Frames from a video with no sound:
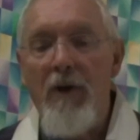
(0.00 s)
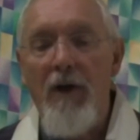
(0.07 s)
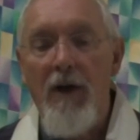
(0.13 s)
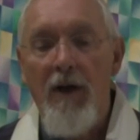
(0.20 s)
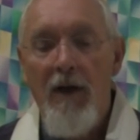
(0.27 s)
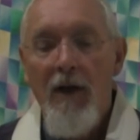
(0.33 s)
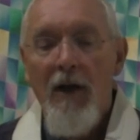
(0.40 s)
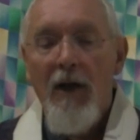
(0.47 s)

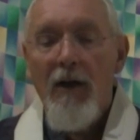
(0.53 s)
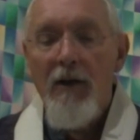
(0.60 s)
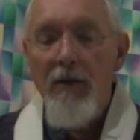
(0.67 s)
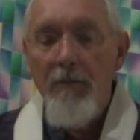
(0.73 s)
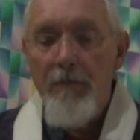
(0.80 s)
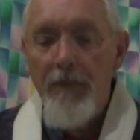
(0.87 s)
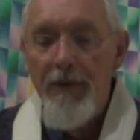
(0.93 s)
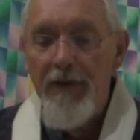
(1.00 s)
are
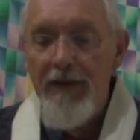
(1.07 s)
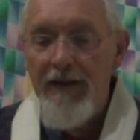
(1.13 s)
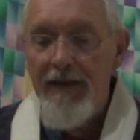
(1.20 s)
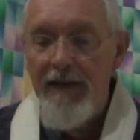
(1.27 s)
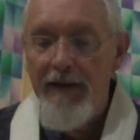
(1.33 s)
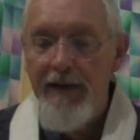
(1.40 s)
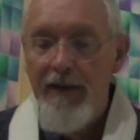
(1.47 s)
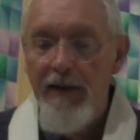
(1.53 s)

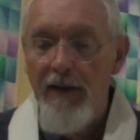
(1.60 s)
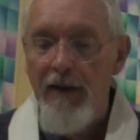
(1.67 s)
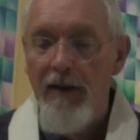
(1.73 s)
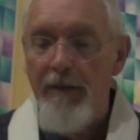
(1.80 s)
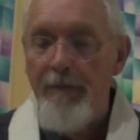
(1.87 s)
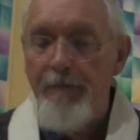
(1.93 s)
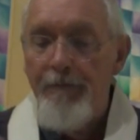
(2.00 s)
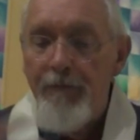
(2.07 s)
completely
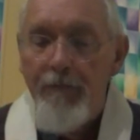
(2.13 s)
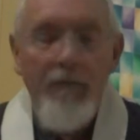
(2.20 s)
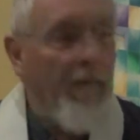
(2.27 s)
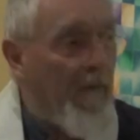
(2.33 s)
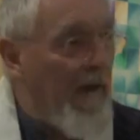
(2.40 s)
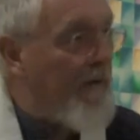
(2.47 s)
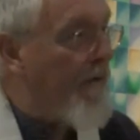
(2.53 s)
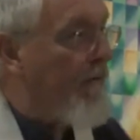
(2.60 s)

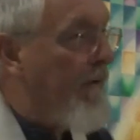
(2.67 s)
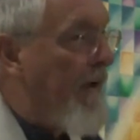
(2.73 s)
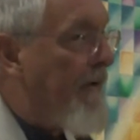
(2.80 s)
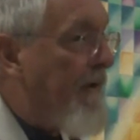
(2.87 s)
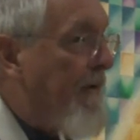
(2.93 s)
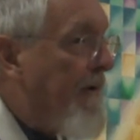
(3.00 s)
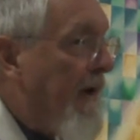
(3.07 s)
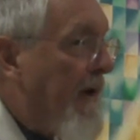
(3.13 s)

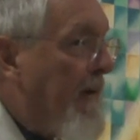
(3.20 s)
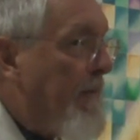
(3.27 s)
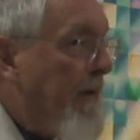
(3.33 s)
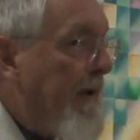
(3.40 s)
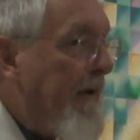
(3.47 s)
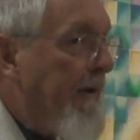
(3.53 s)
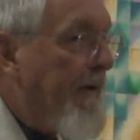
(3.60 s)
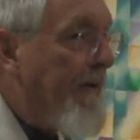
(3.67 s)
integrated. They're
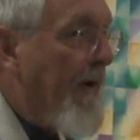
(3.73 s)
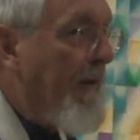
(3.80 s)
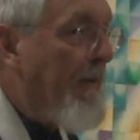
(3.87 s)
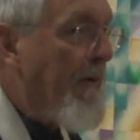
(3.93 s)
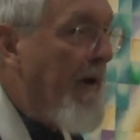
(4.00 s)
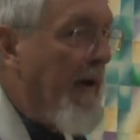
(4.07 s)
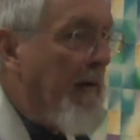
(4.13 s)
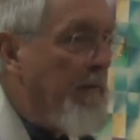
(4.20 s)
completely the same
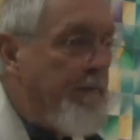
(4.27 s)
thing.